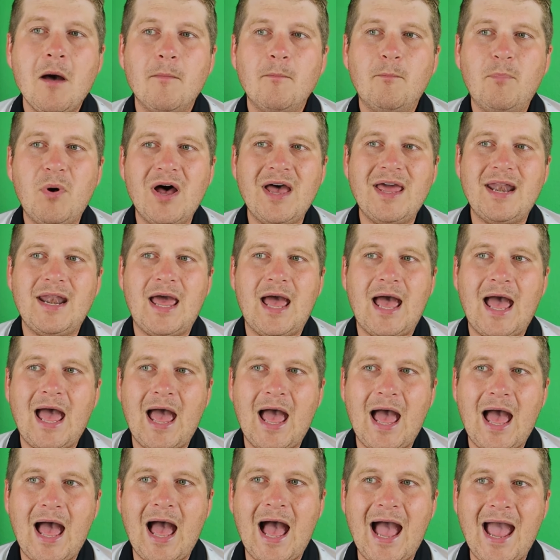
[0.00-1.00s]
But
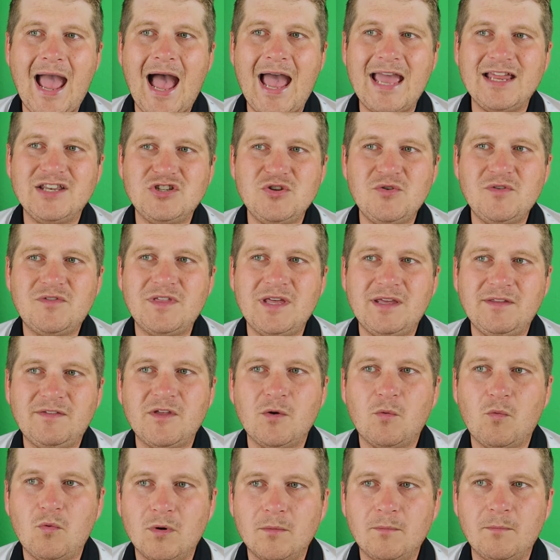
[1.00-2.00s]
I do think
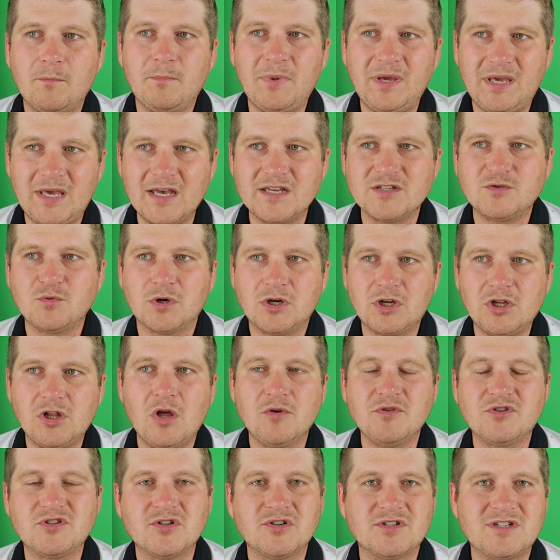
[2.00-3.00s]
that because we're
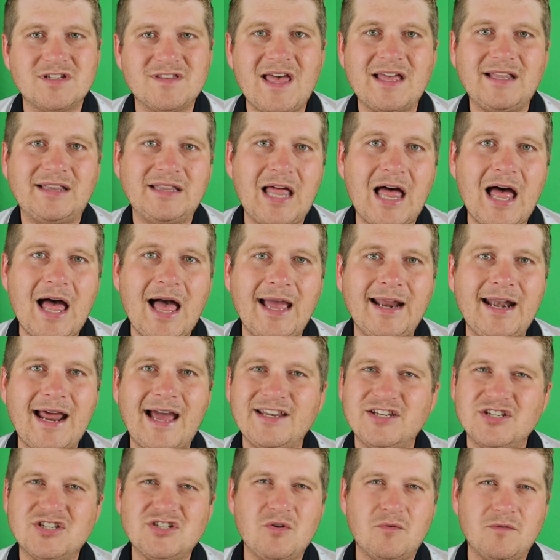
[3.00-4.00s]
closer to that line,
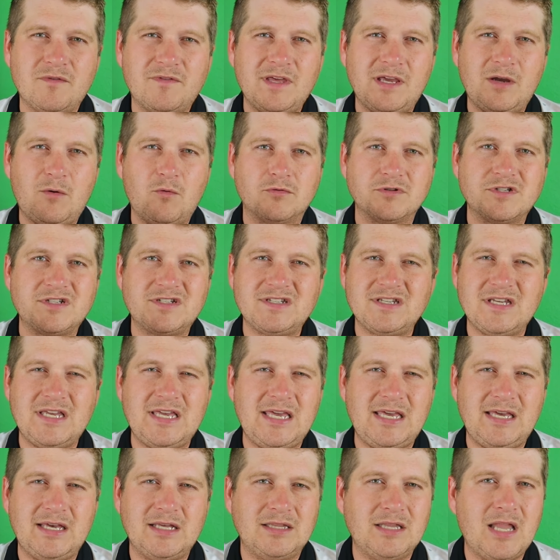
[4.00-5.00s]
I just don't think we're
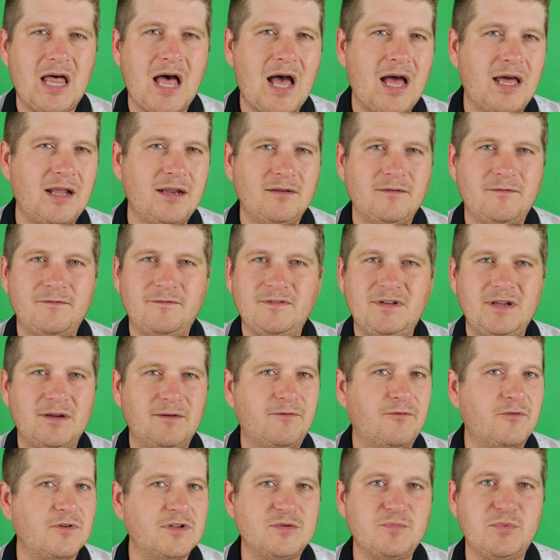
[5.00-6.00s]
seeing a lot of
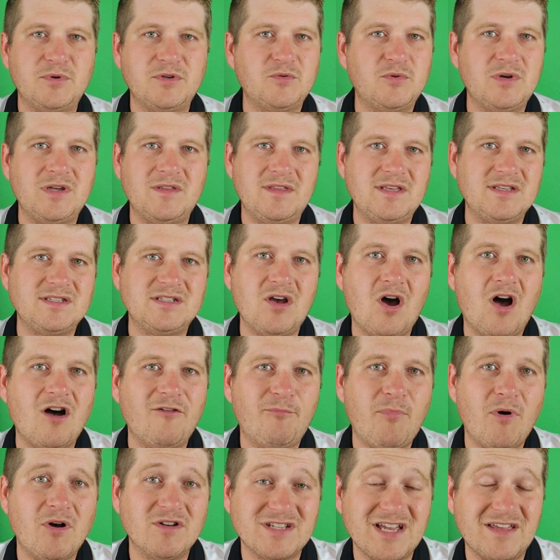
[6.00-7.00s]
difference between these
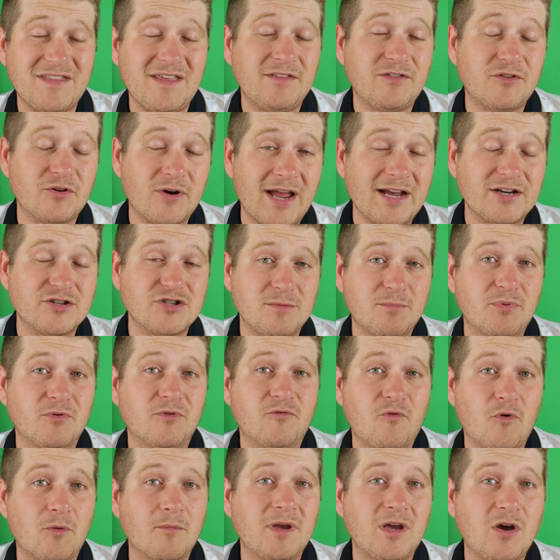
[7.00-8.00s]
golf balls. I think they're actually
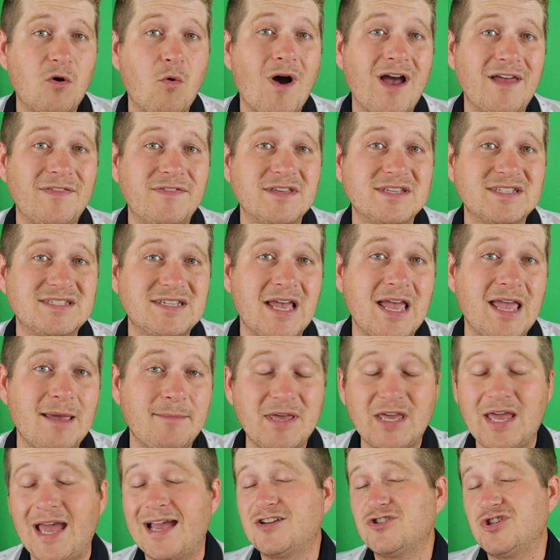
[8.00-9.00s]
performing quite the
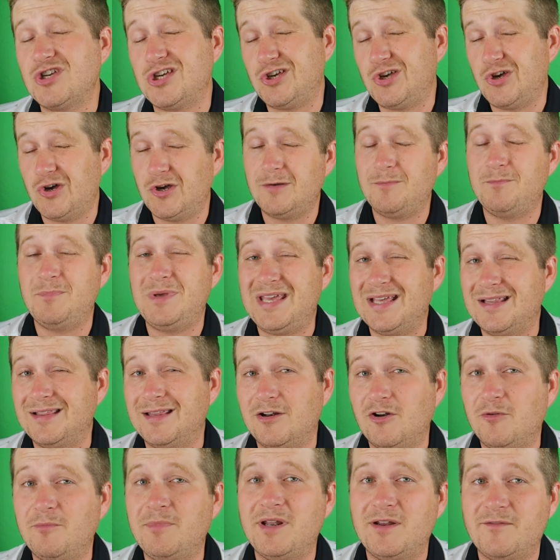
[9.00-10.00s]
same. It actually could be a
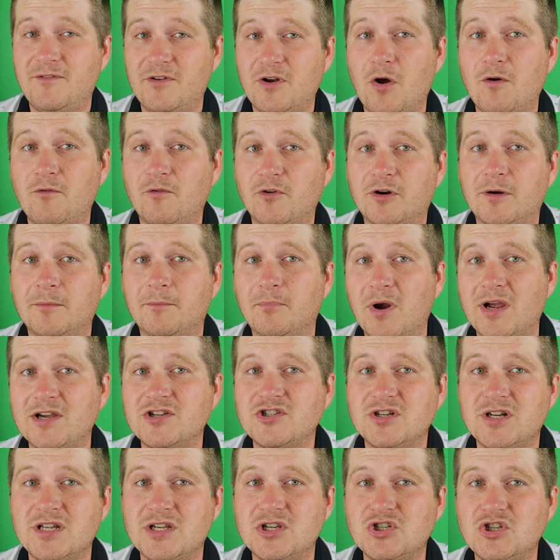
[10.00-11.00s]
little bit of an
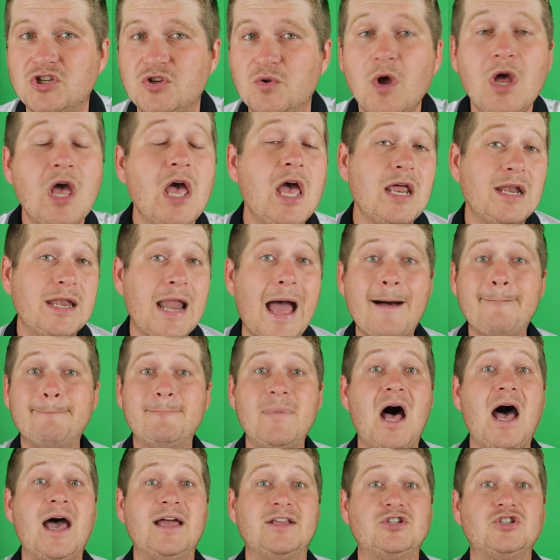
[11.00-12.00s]
overcompression issue. Not
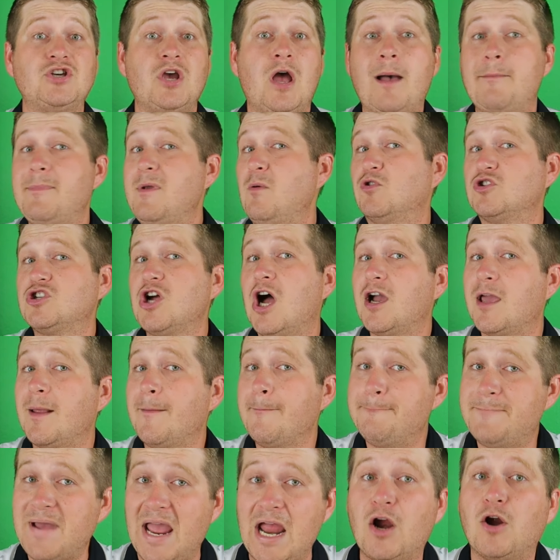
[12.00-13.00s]
much. I mean, we're
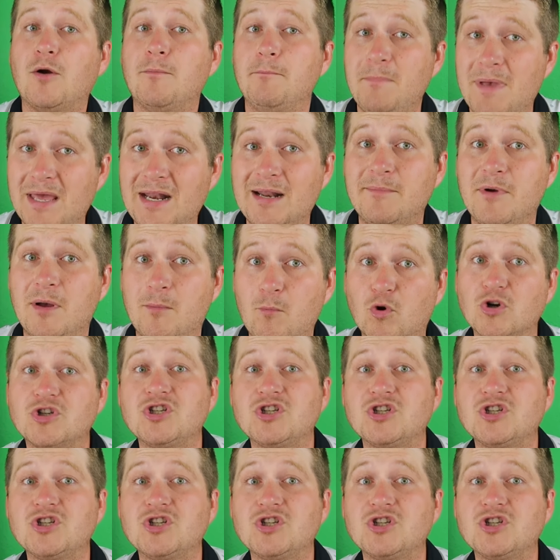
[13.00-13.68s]
talking bare minimum.